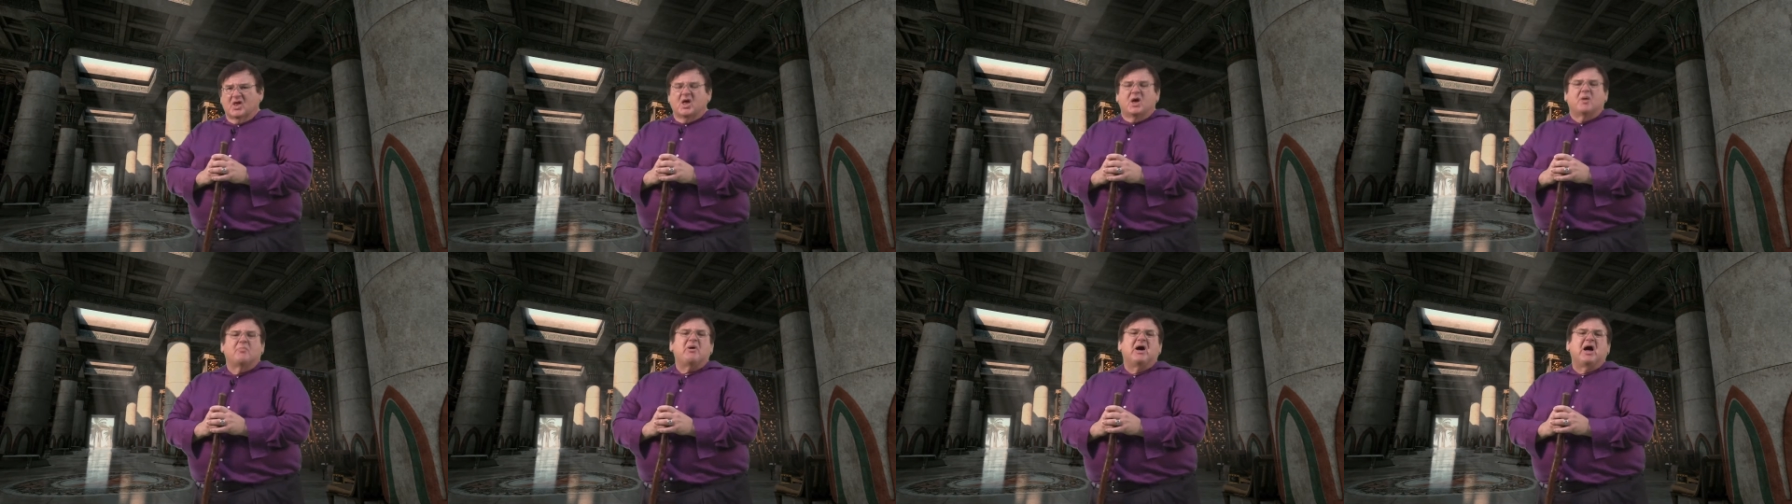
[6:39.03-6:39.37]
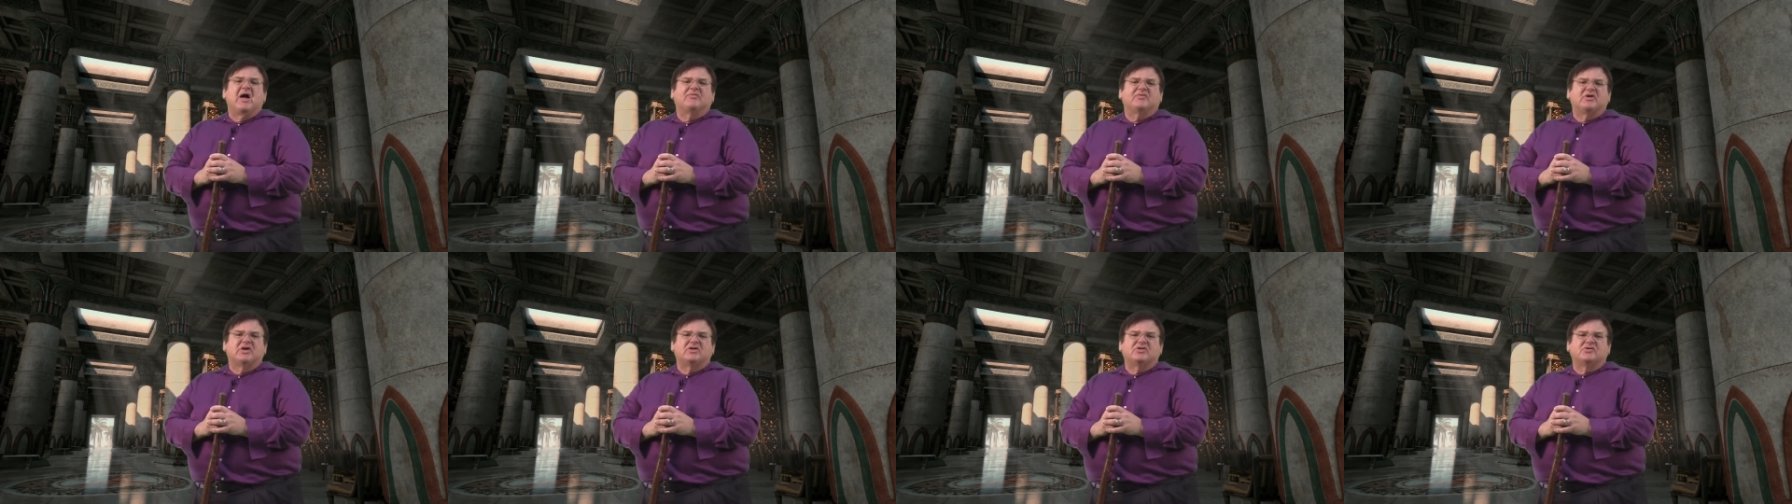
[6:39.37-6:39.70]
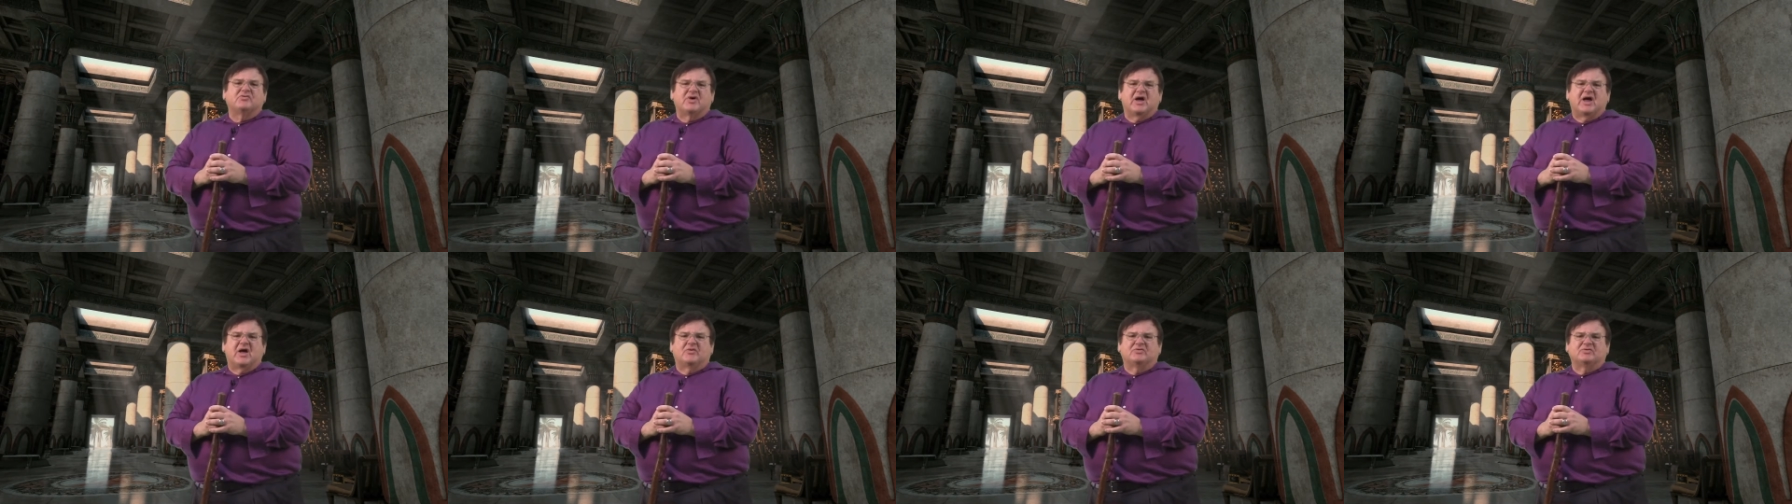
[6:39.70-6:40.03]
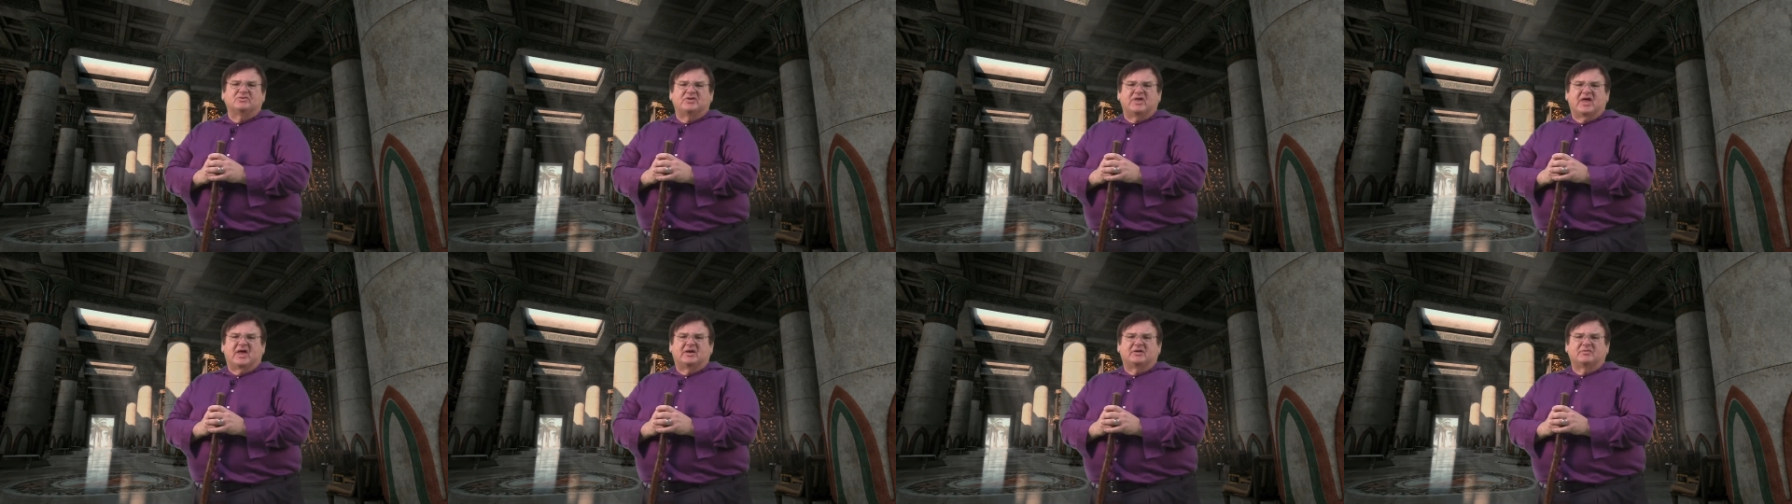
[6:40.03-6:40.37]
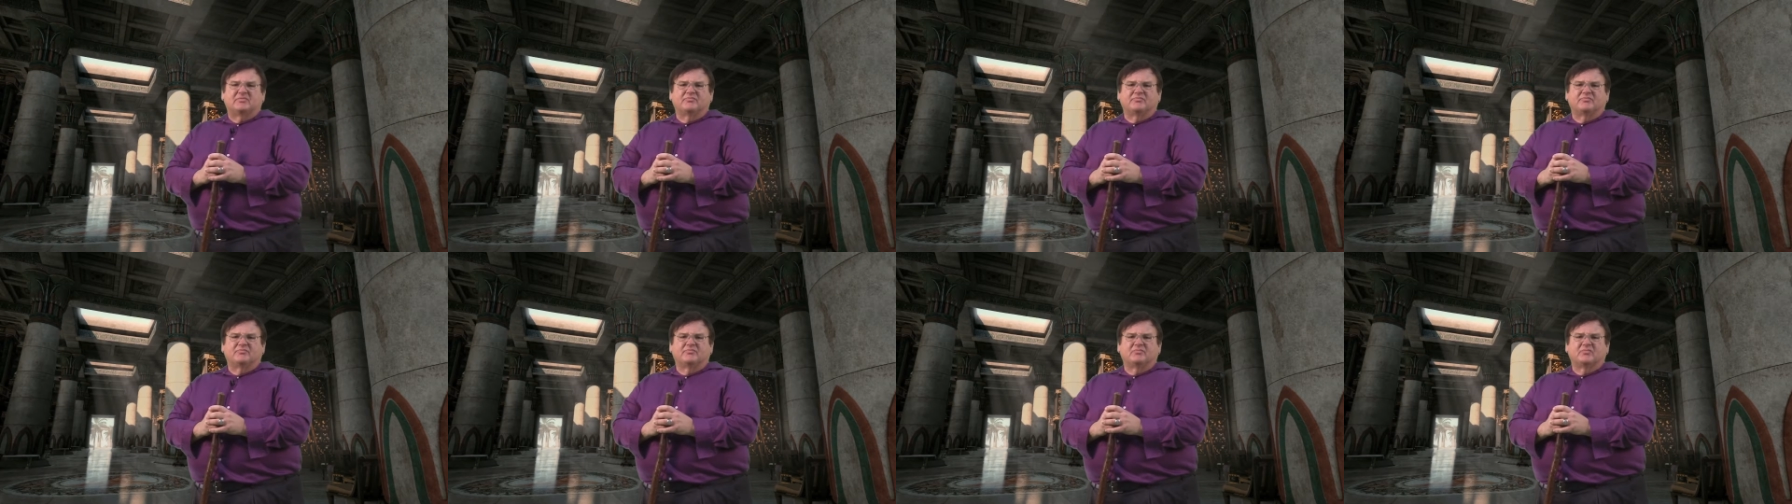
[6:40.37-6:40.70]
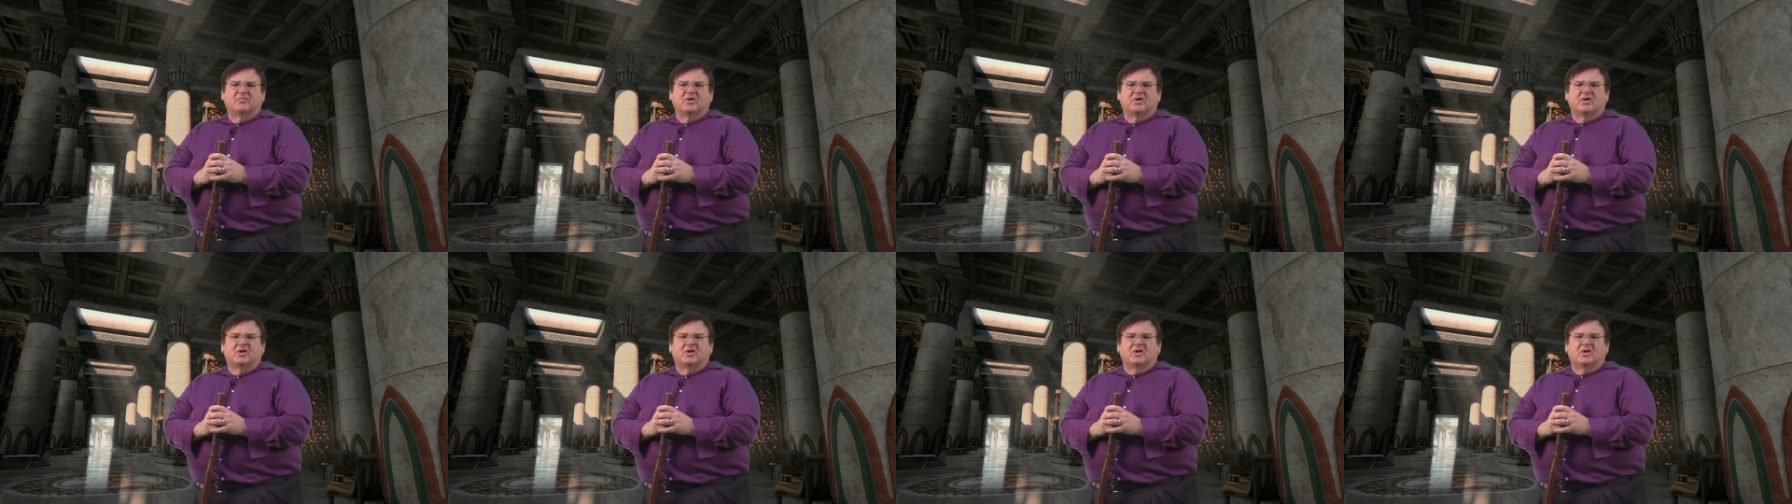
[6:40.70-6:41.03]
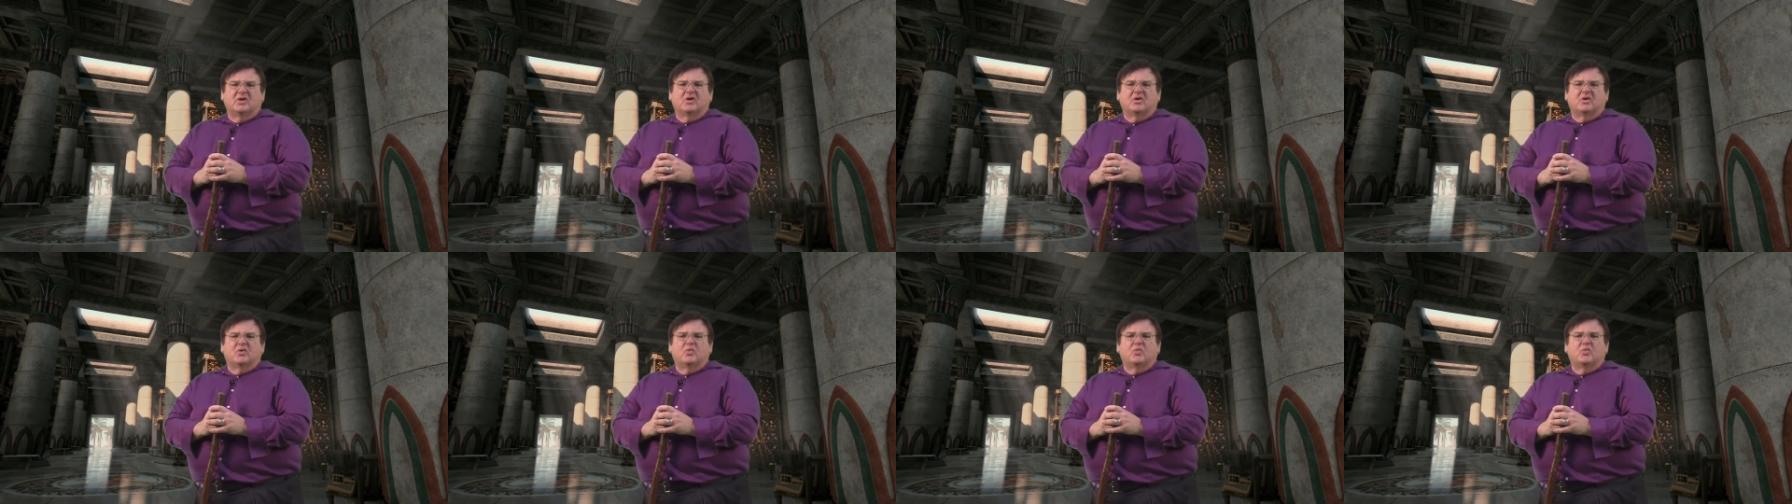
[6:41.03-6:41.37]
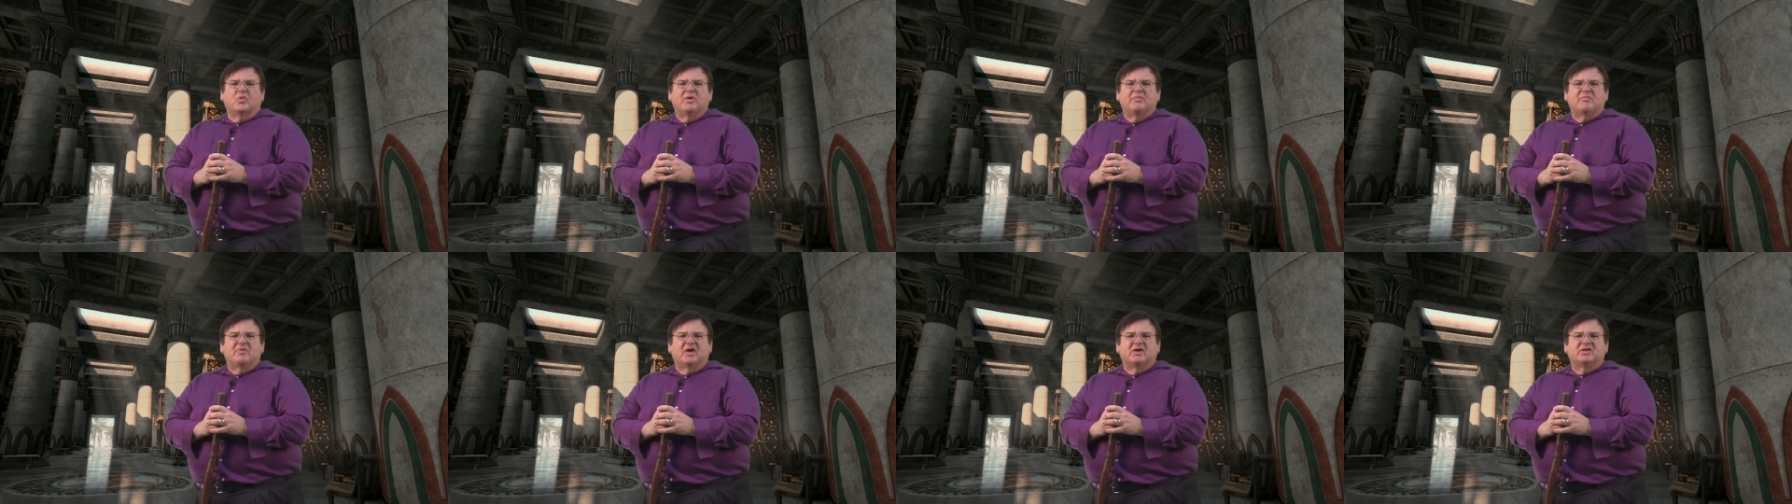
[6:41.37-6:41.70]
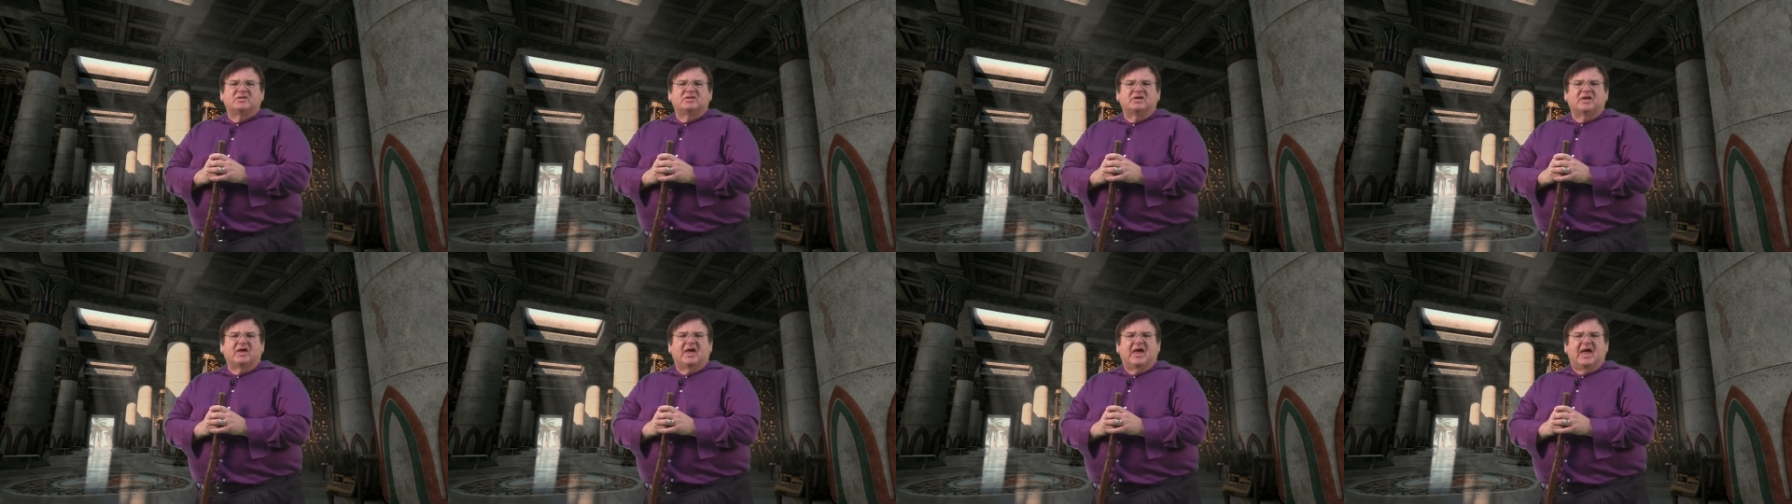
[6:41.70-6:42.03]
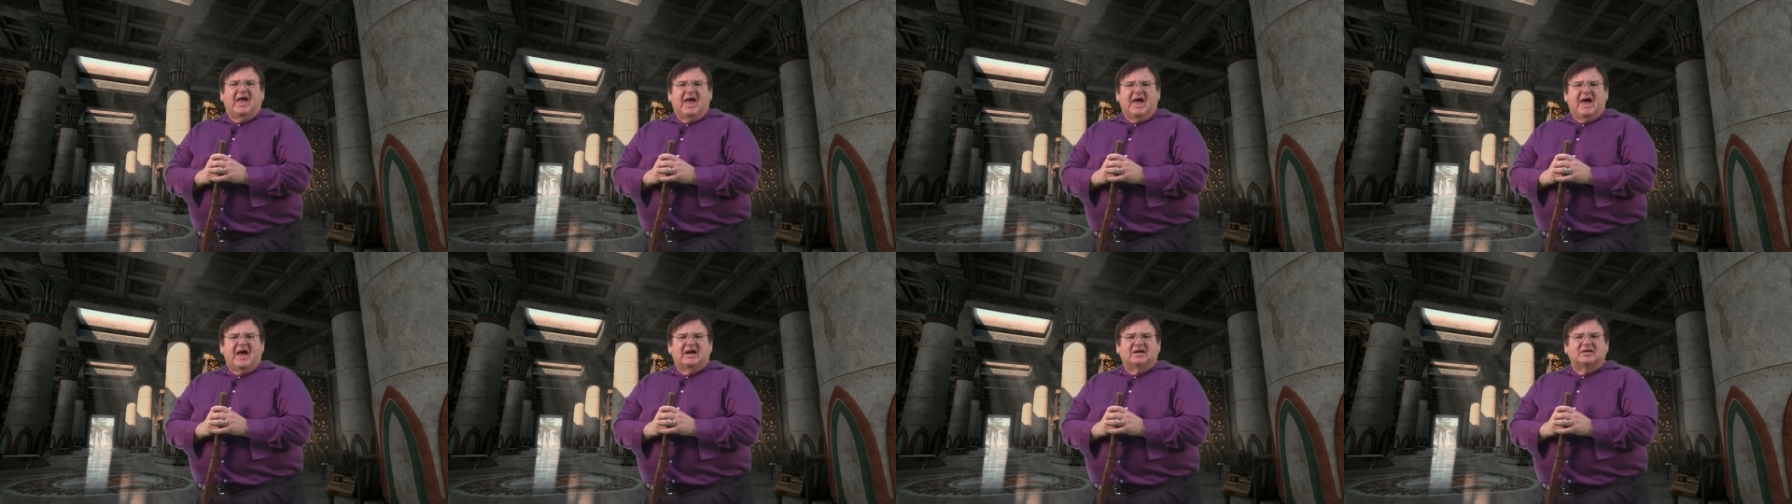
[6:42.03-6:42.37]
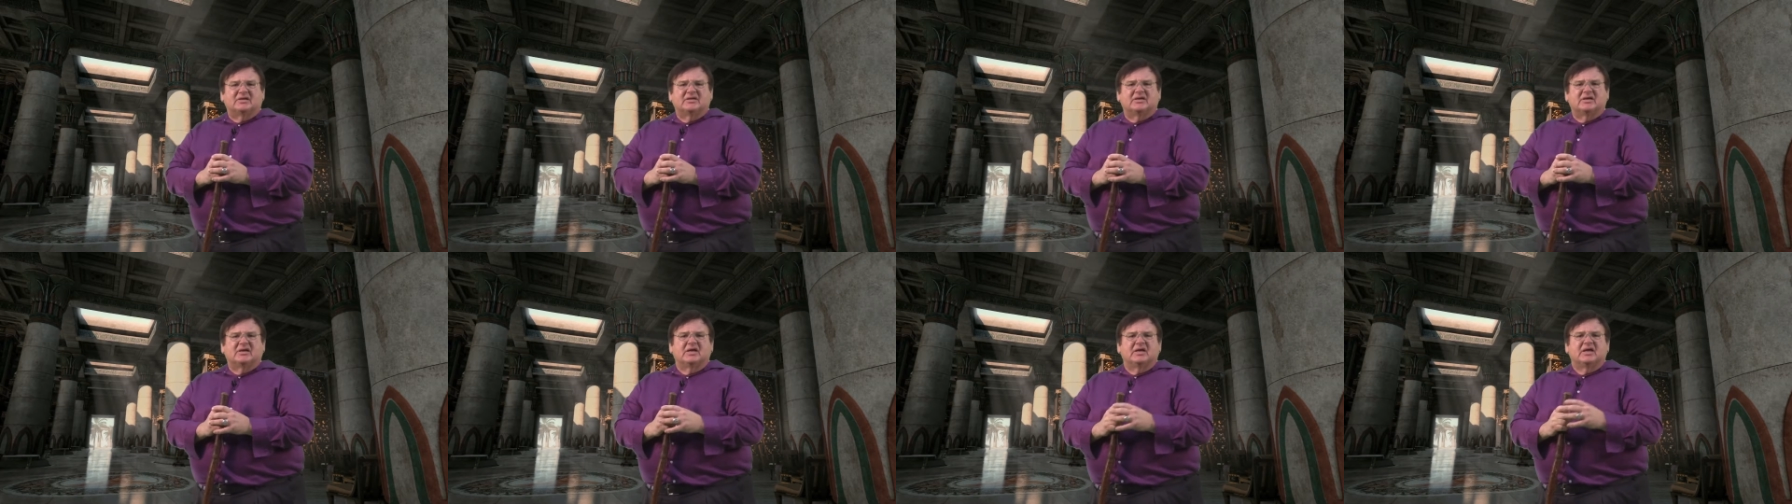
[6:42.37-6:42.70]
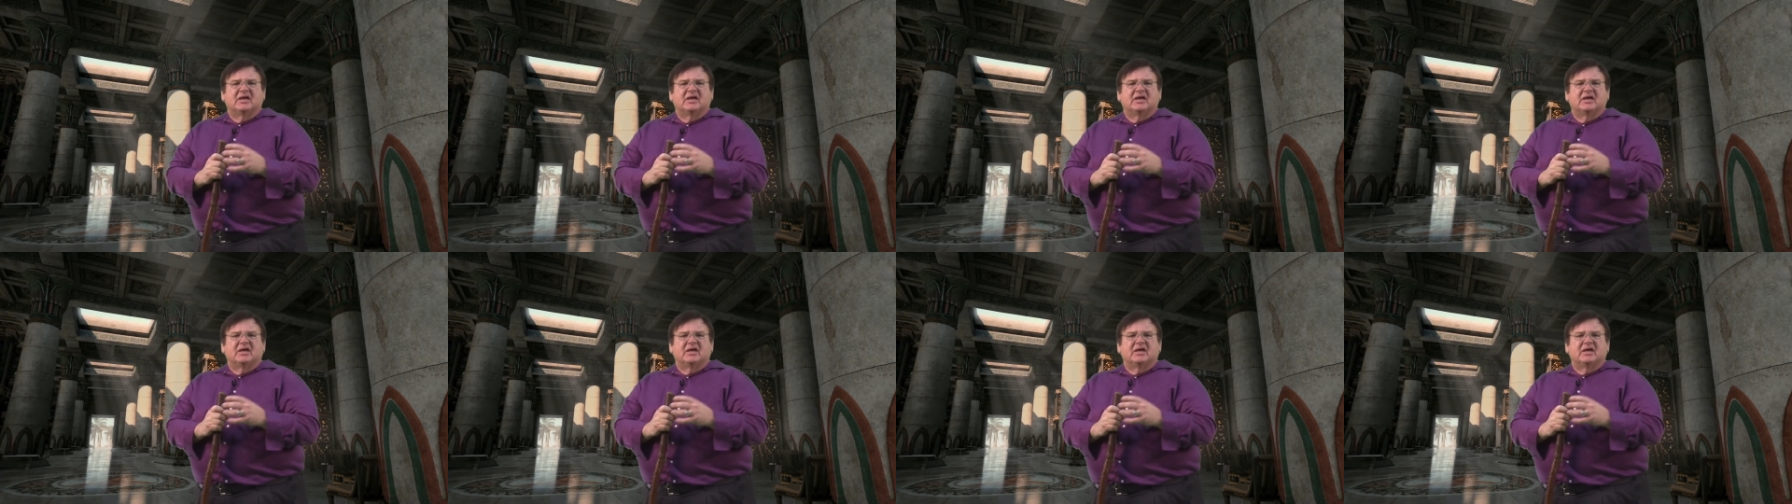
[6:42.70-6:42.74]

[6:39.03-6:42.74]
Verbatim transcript: Upon these grounds, then, we must act